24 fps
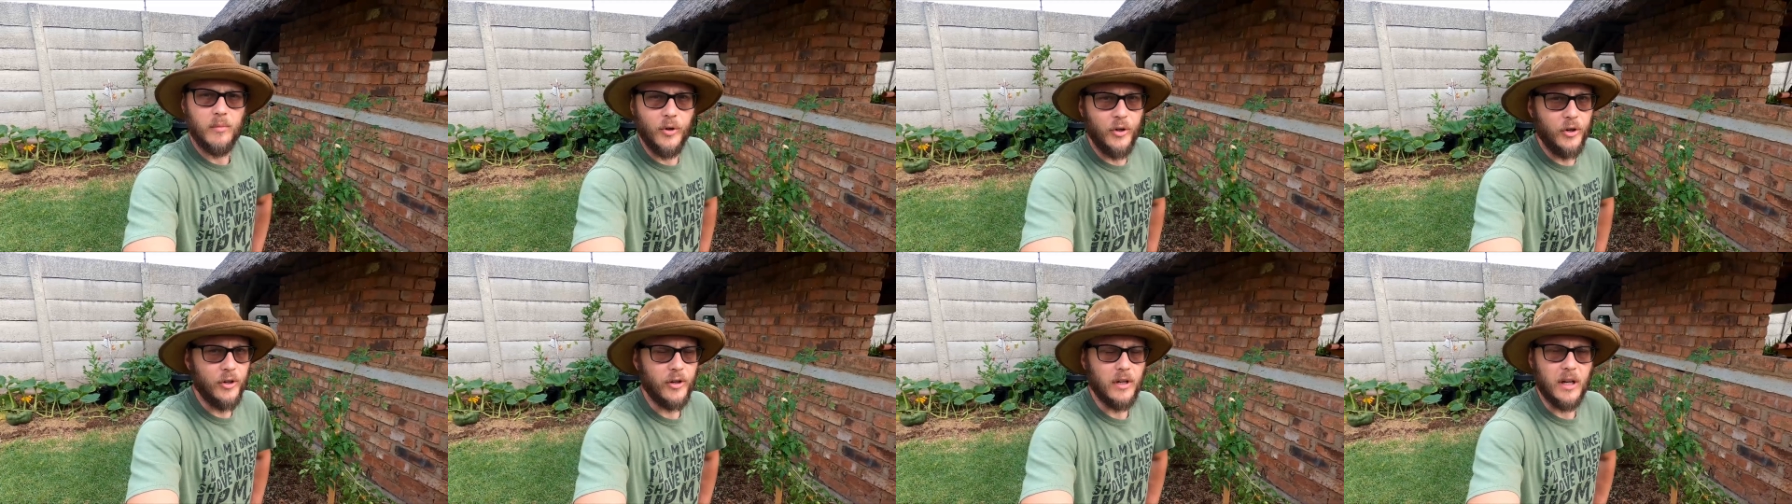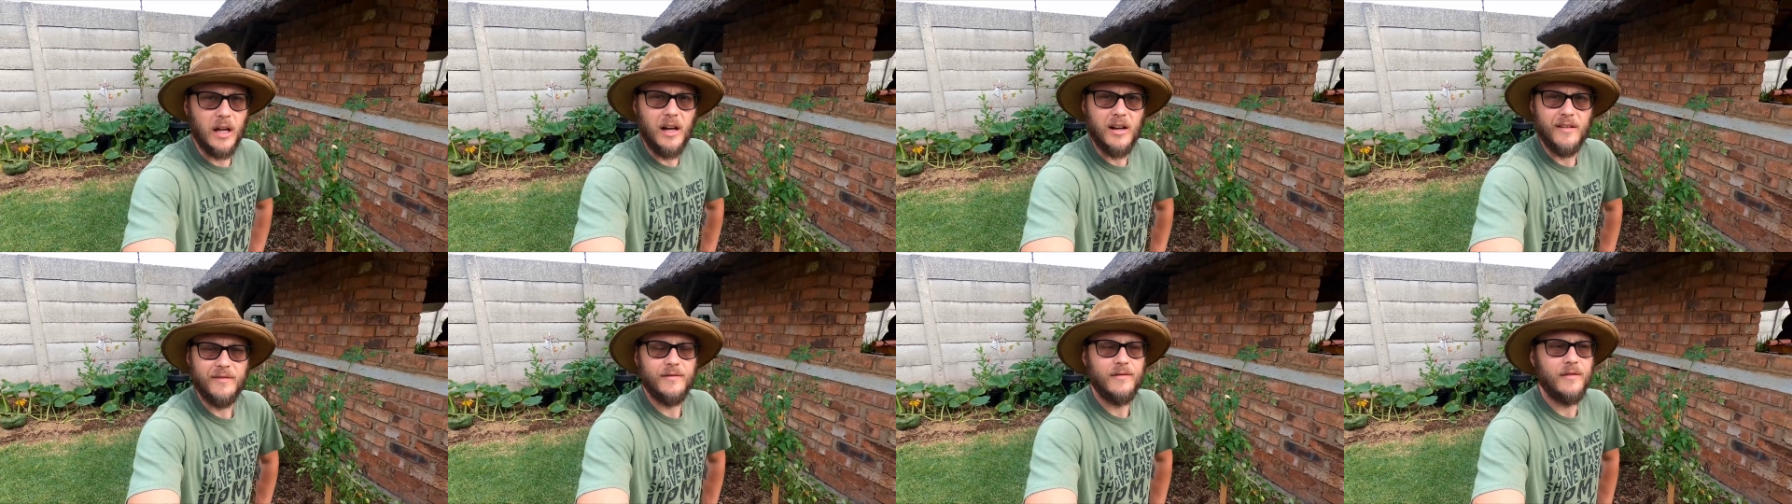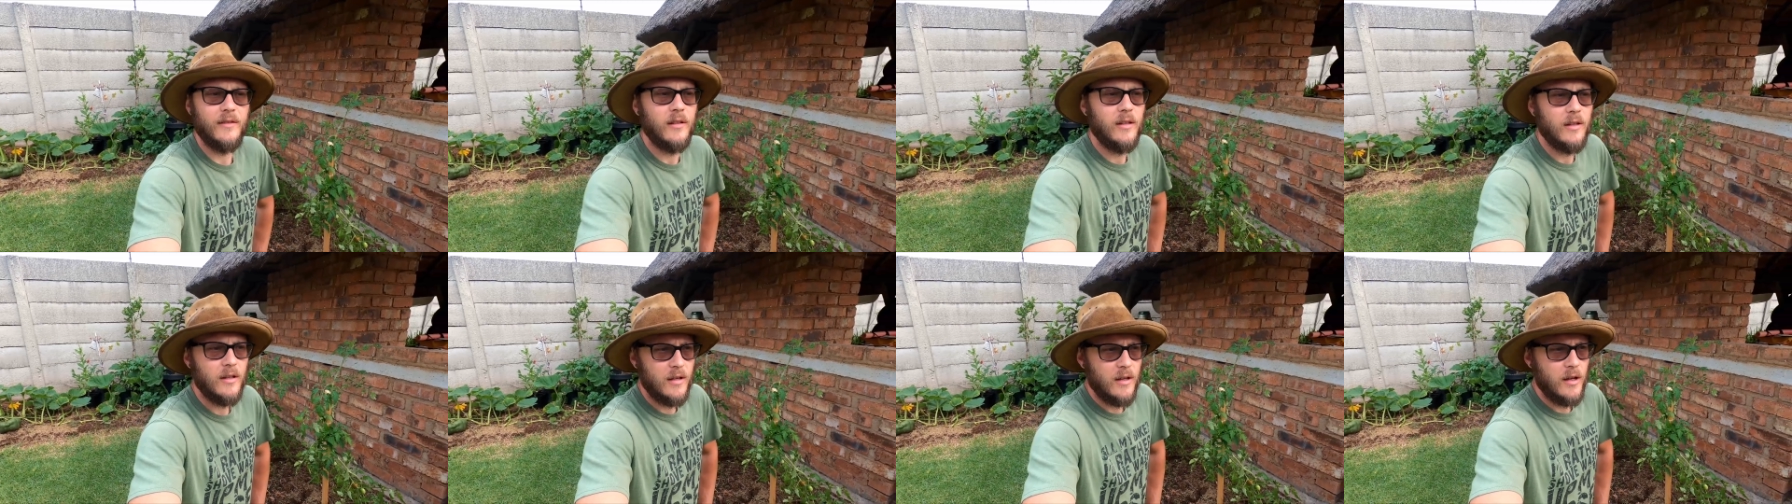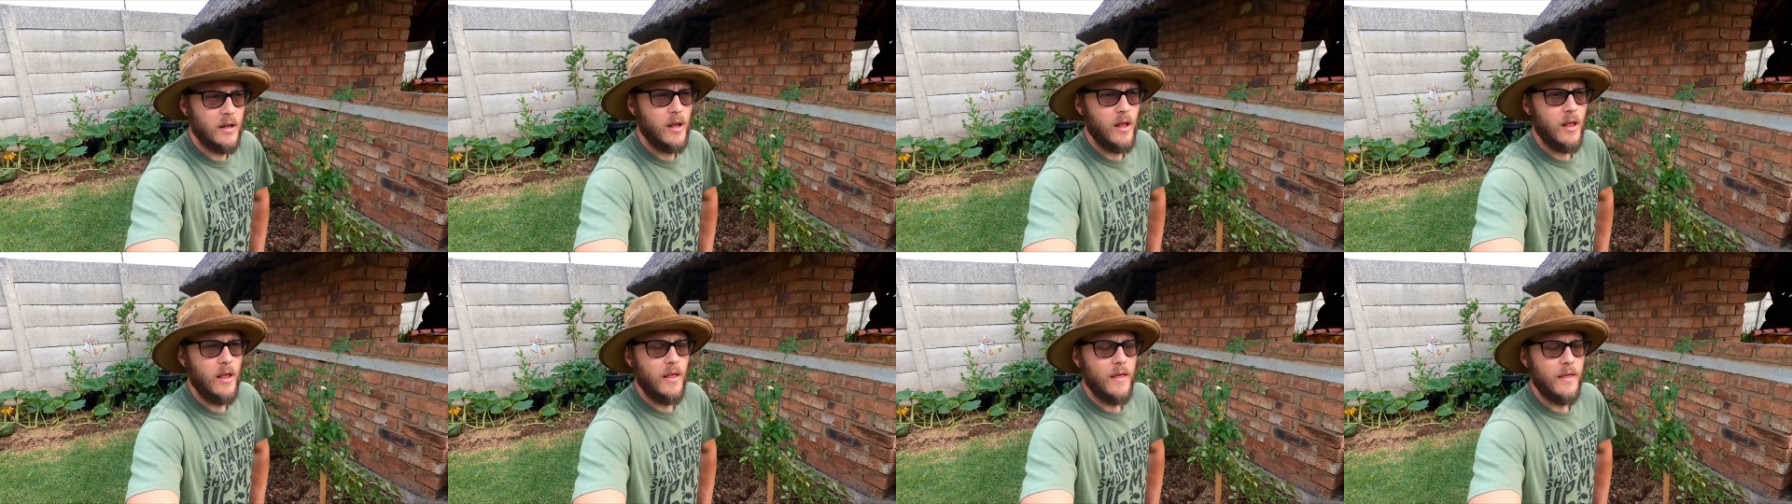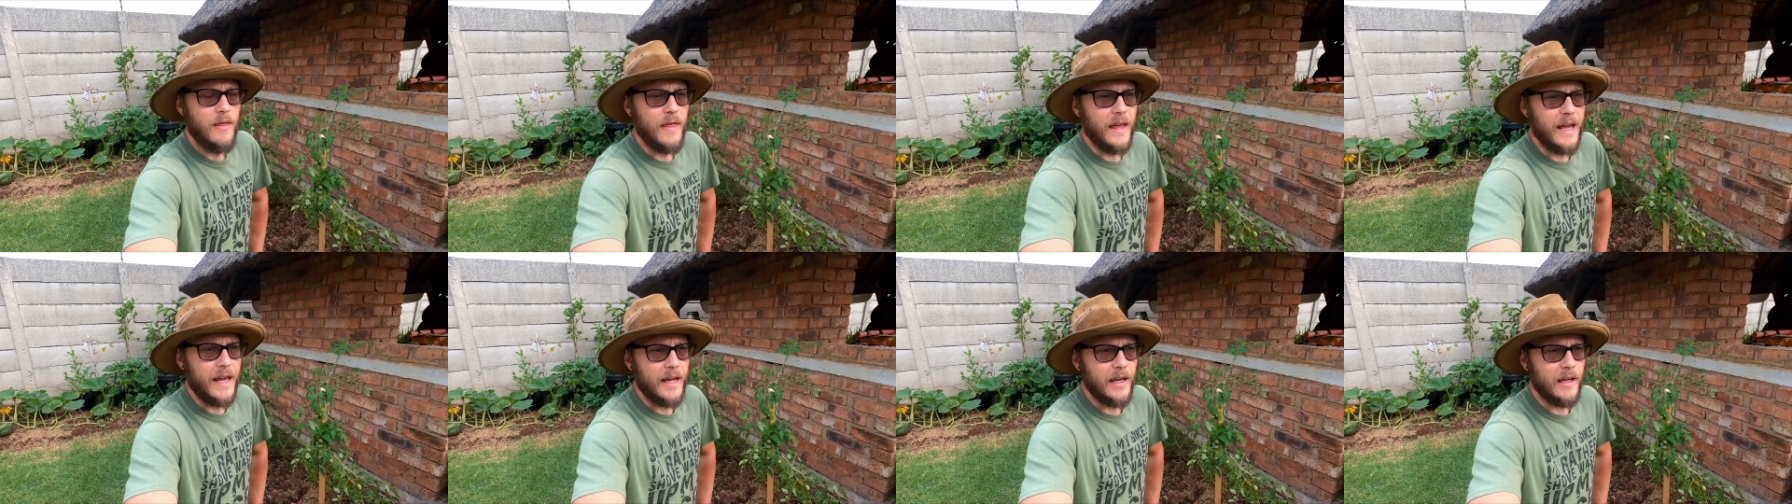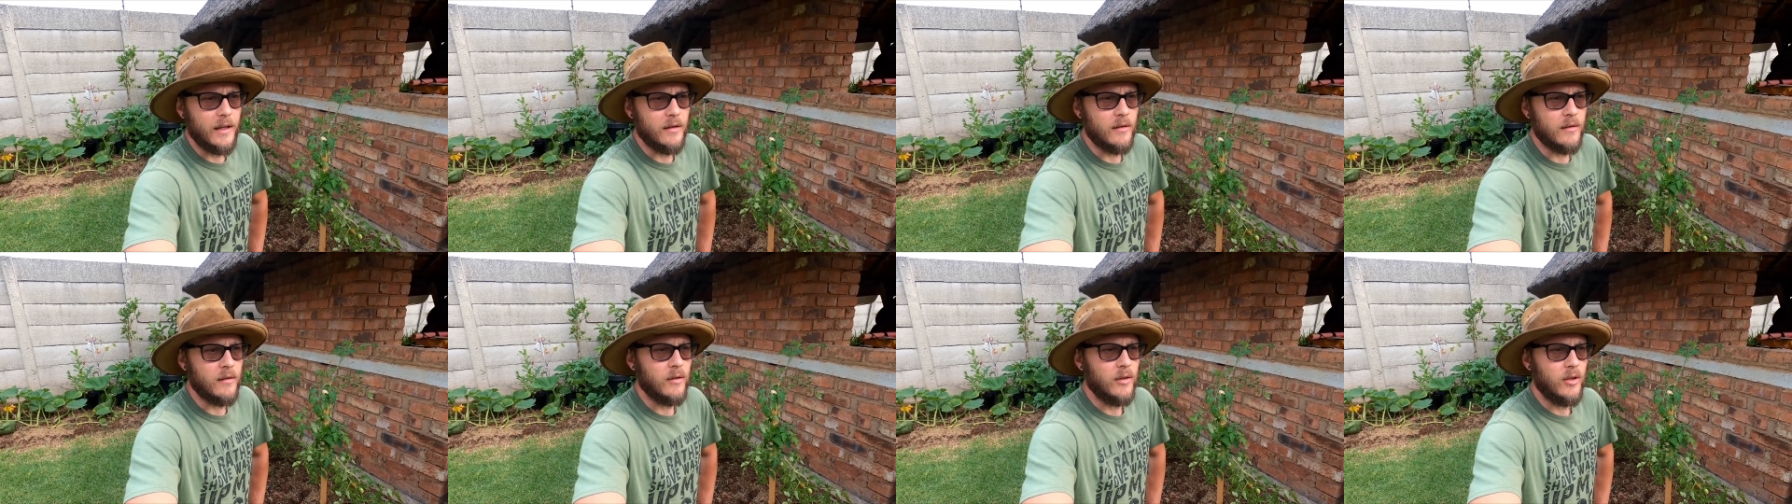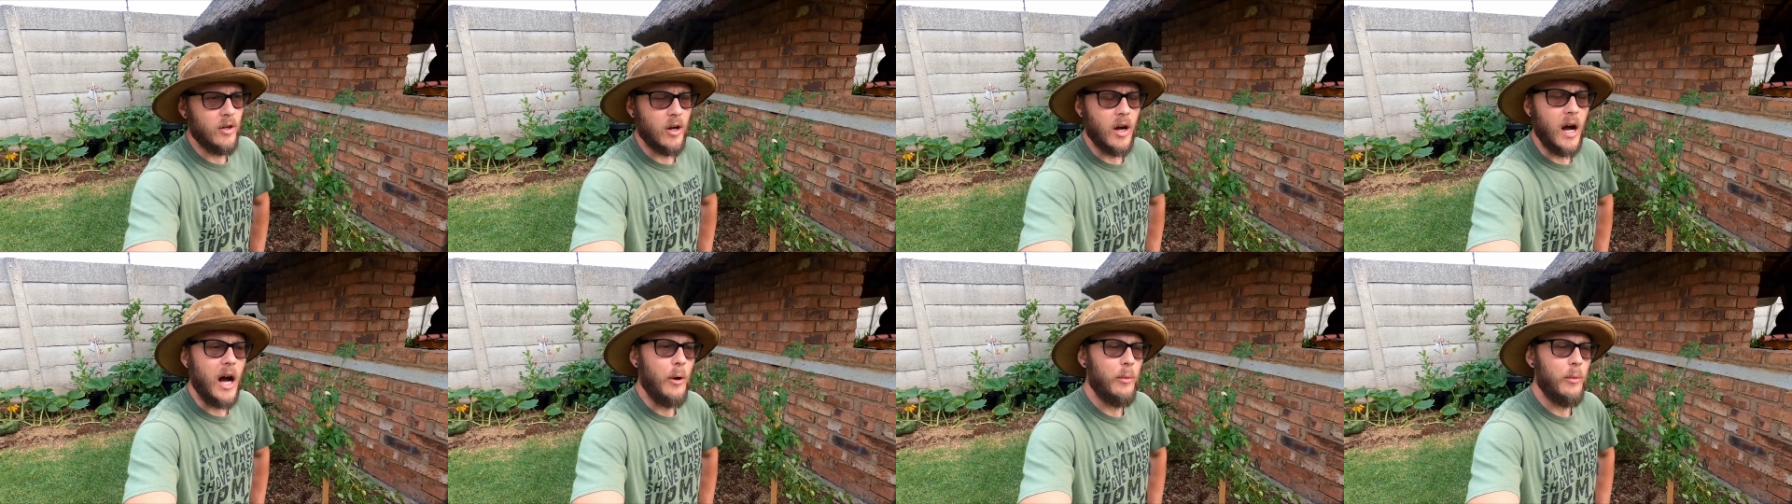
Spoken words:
really life, then yeah,